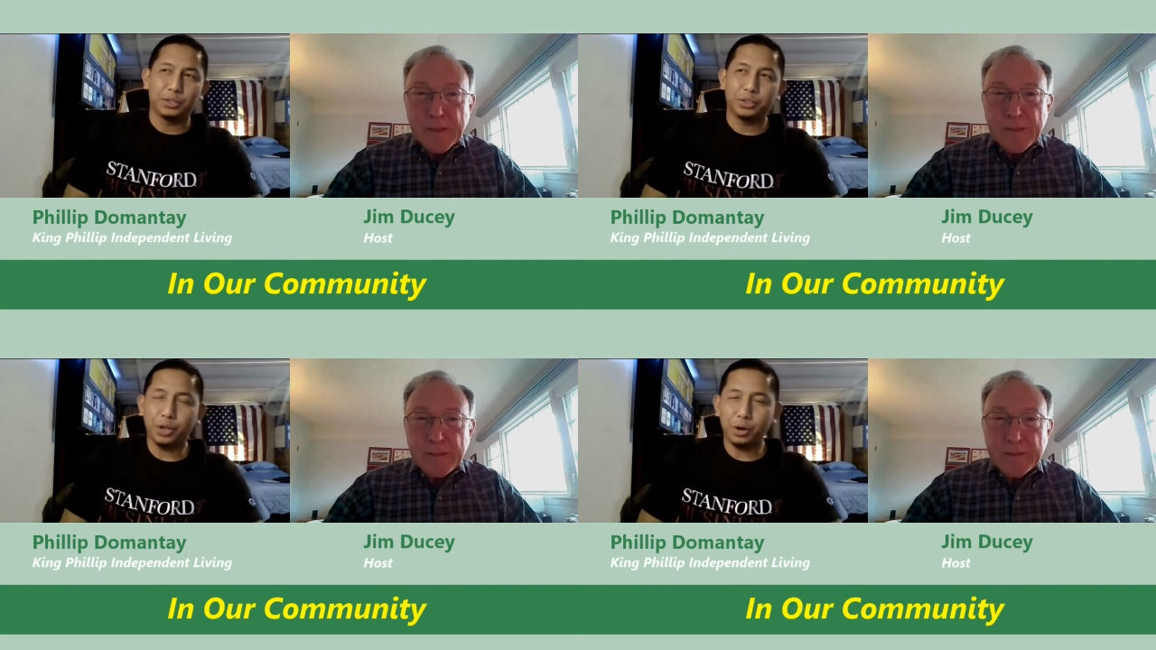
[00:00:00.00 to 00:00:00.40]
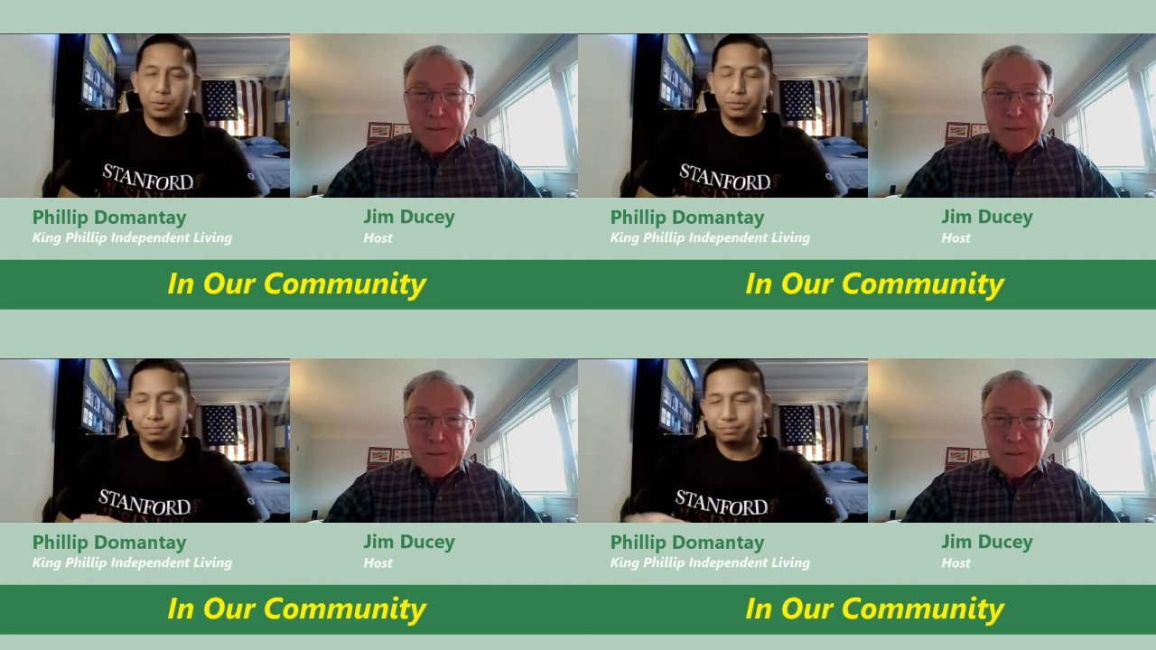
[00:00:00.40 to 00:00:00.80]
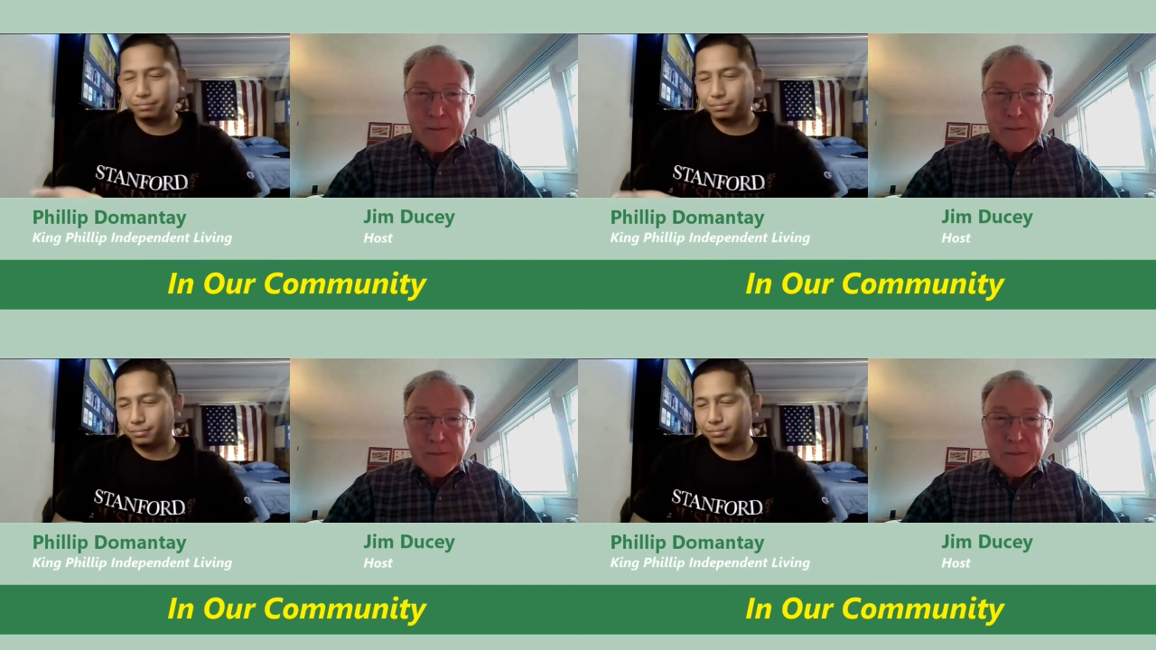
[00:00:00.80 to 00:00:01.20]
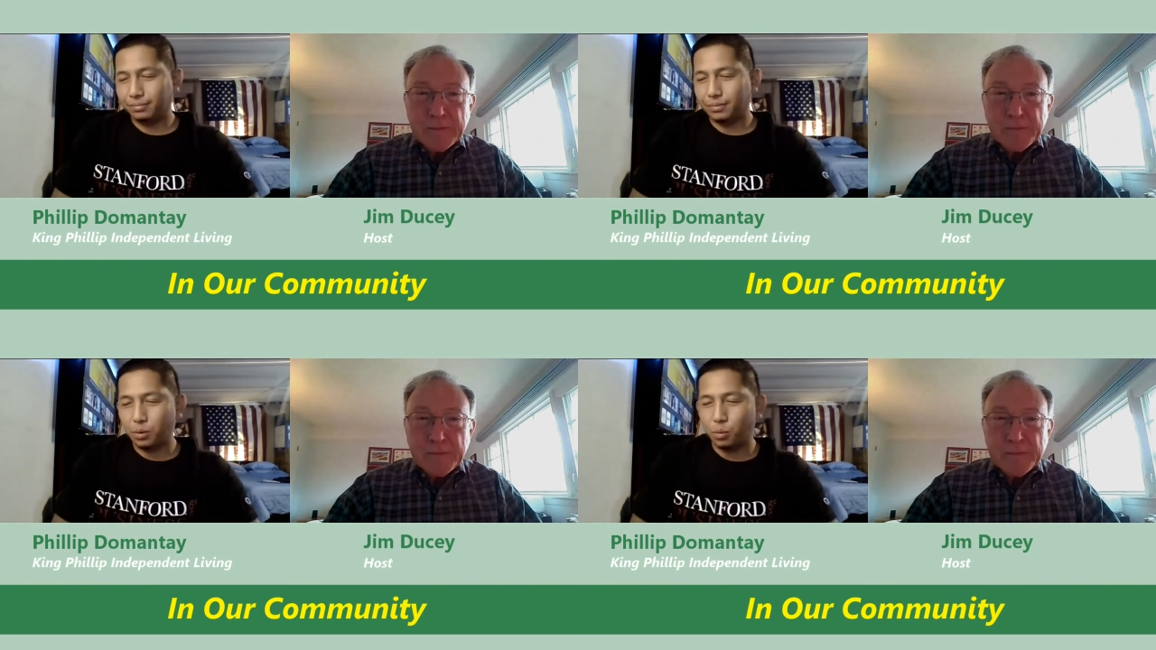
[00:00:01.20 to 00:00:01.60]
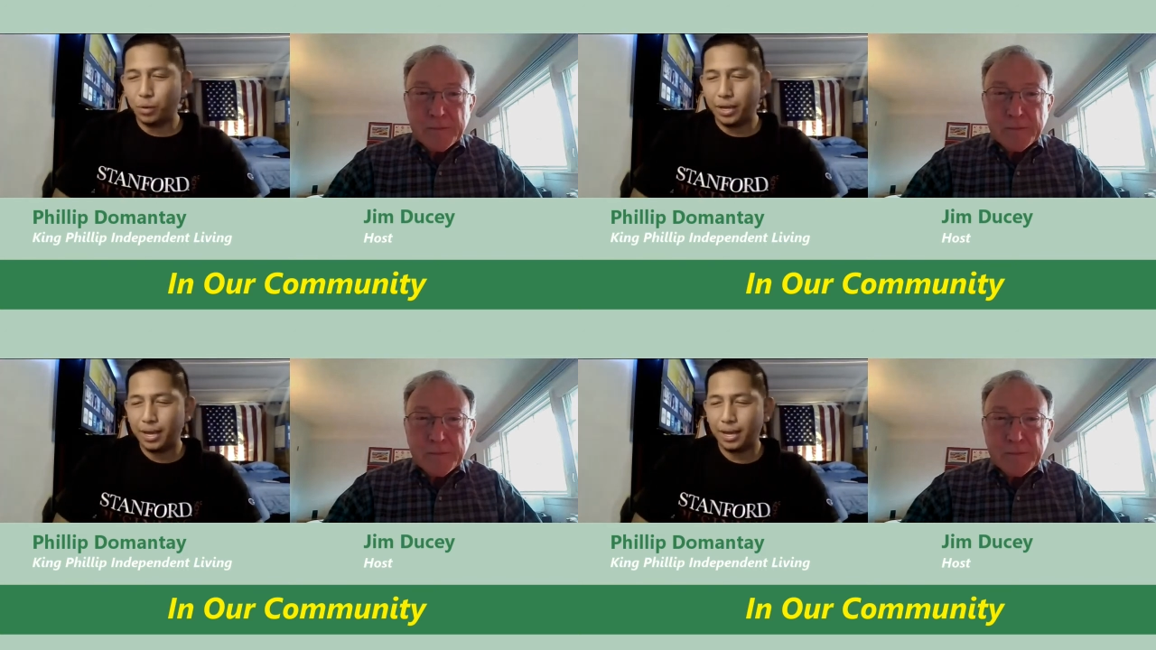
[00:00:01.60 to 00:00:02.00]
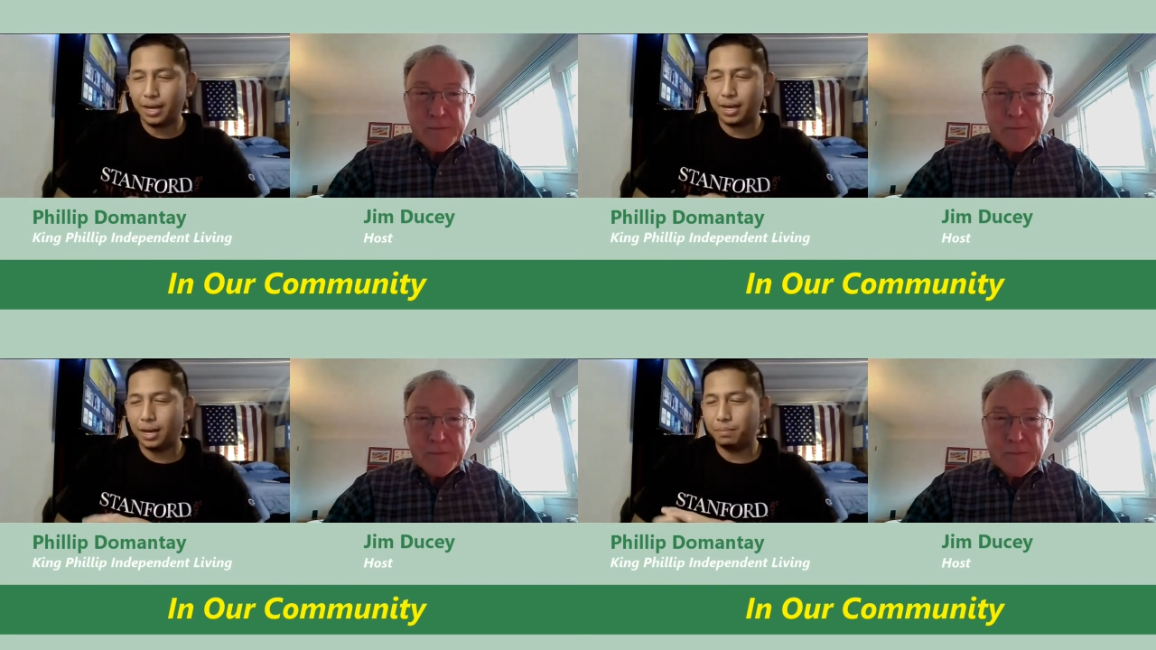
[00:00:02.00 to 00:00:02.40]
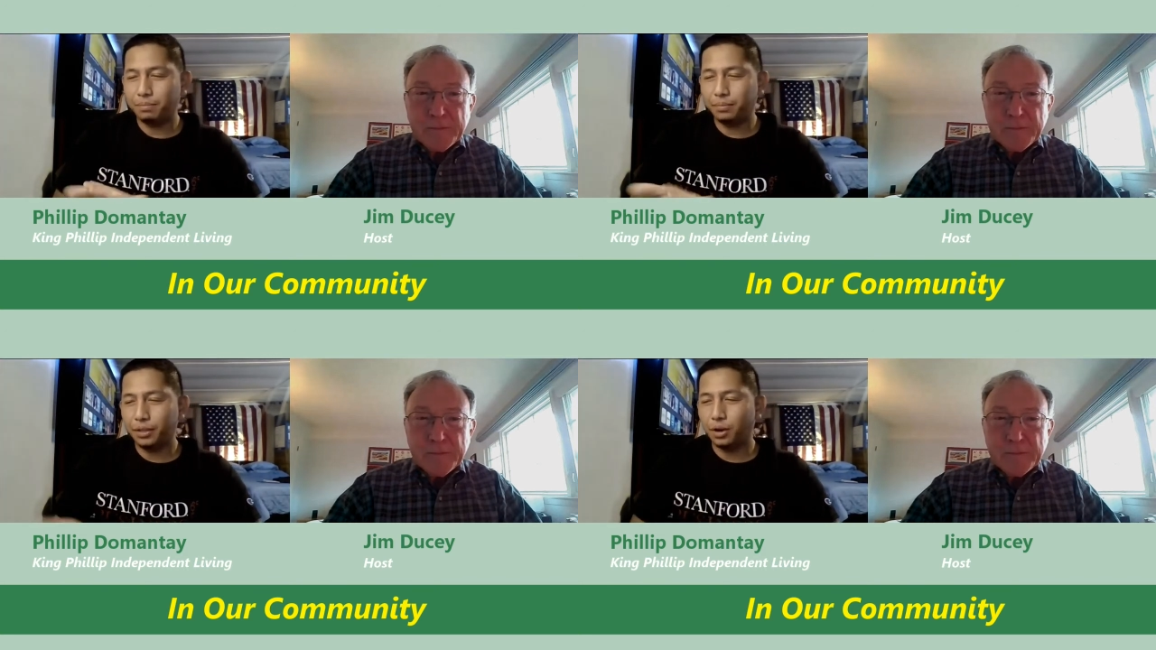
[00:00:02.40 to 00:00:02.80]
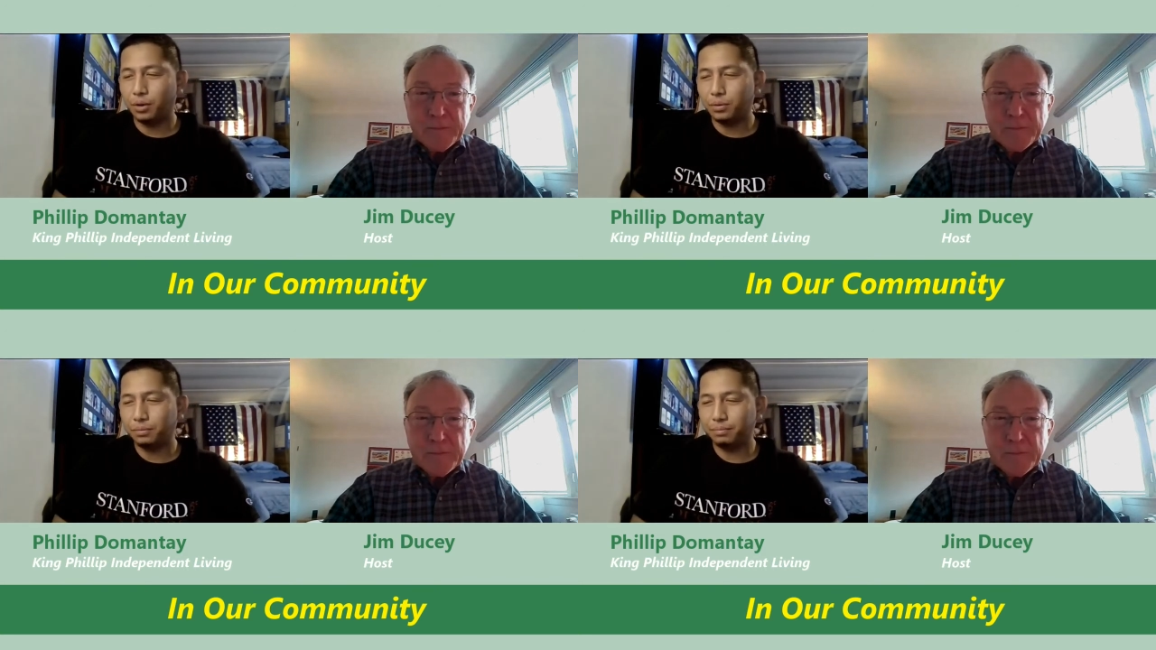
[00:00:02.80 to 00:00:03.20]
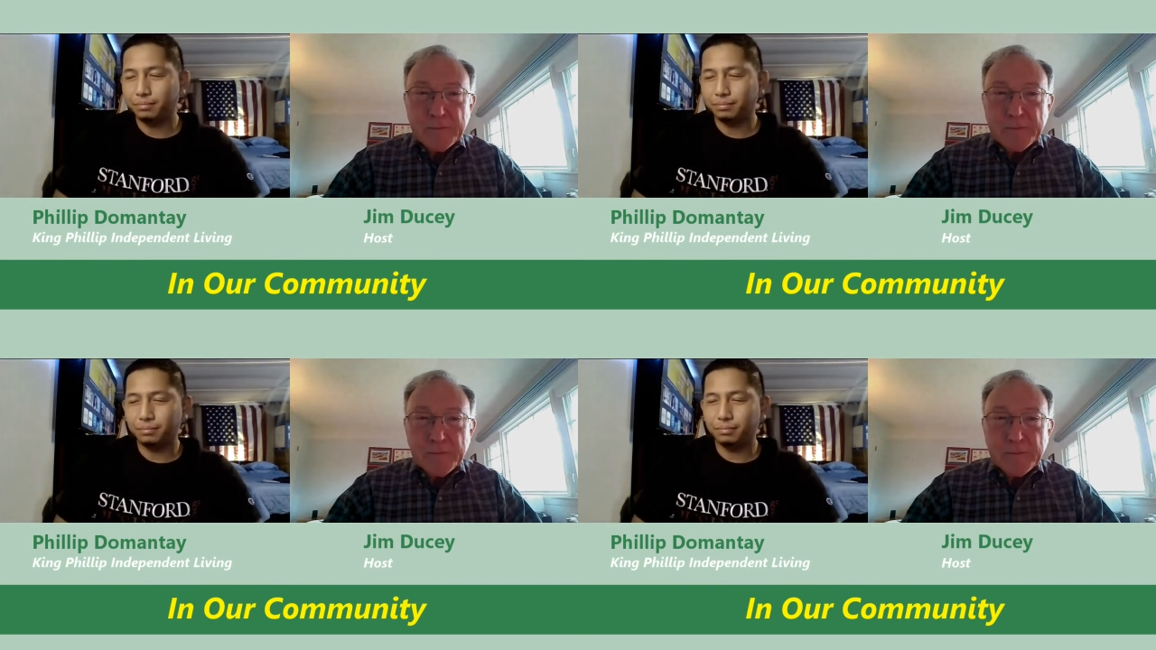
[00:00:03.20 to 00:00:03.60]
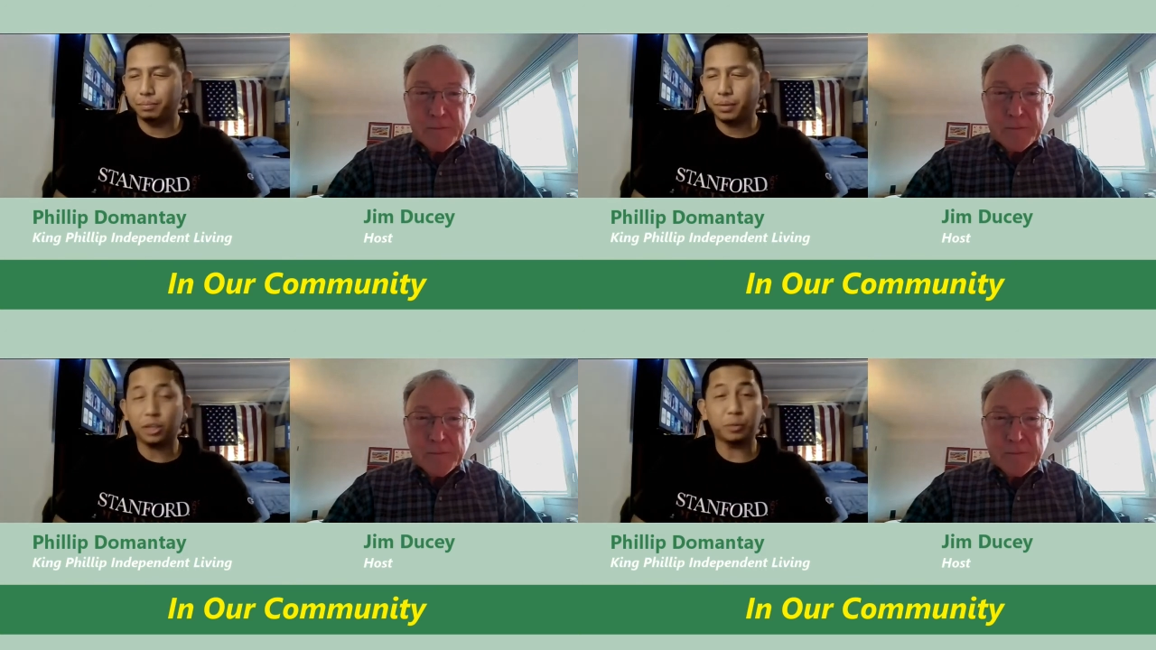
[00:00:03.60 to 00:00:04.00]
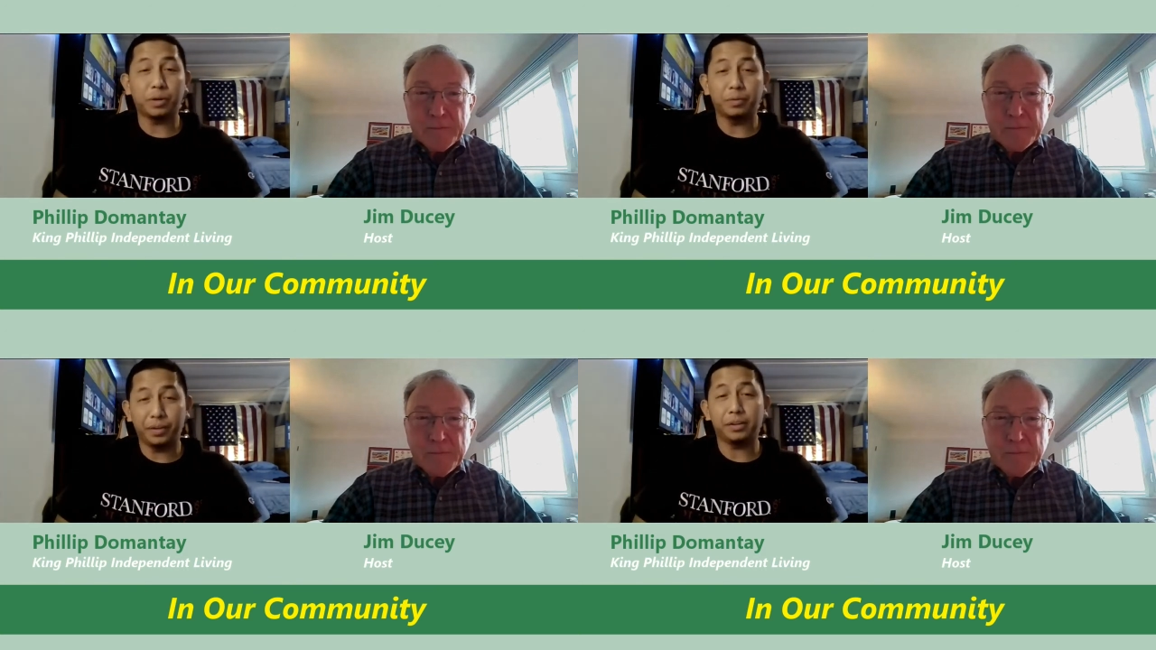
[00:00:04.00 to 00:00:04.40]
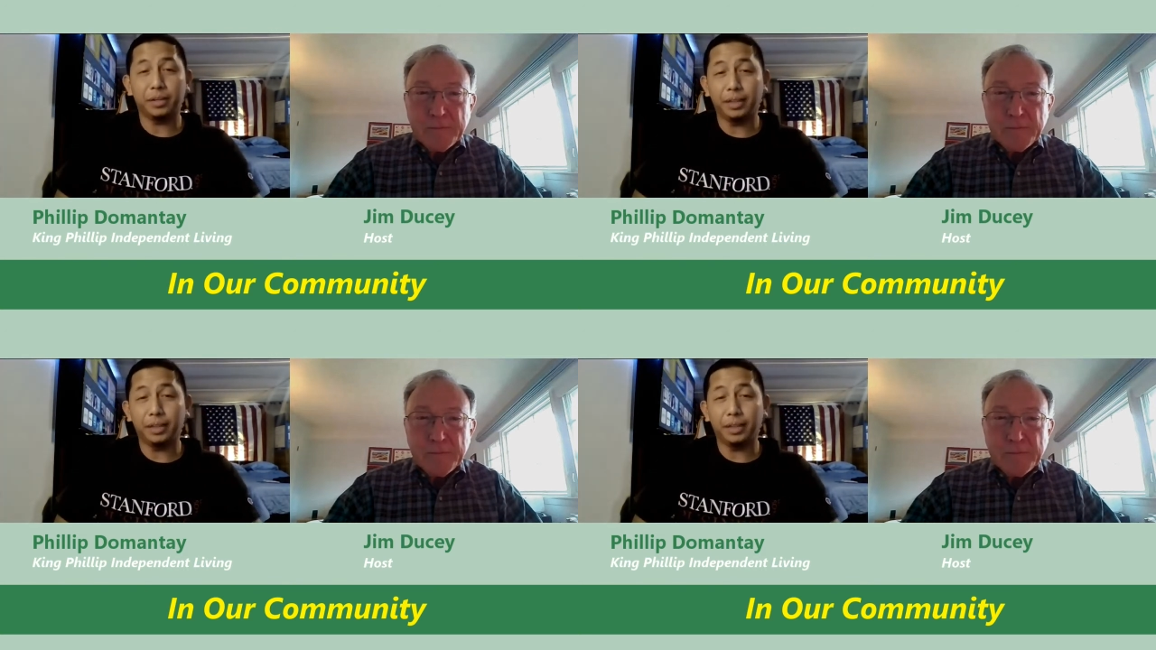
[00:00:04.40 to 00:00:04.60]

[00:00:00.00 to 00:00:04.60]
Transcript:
Speaker 1: So we have, you know, because we're very